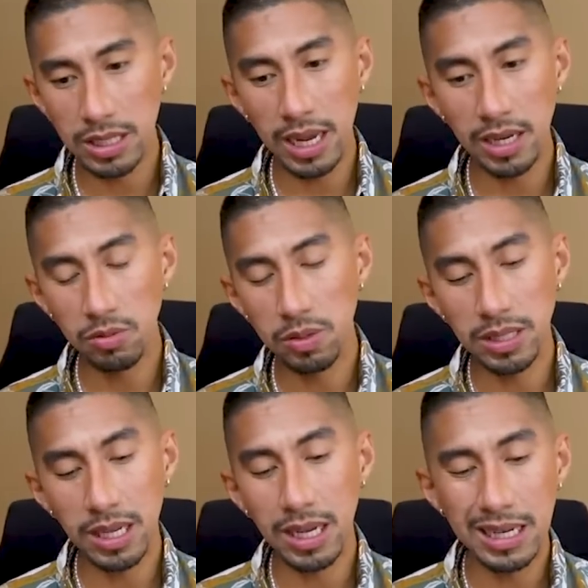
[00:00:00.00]
Sag will
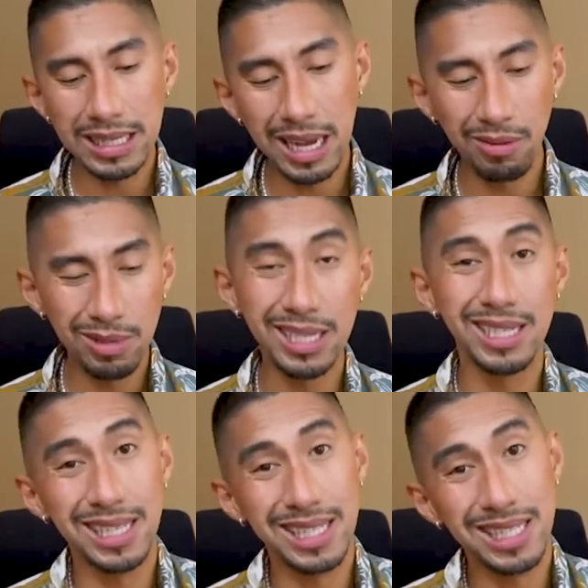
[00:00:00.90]
say it as how it
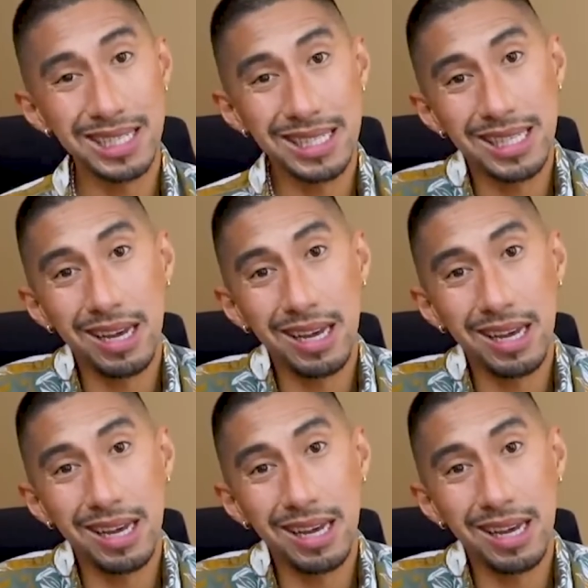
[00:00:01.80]
is.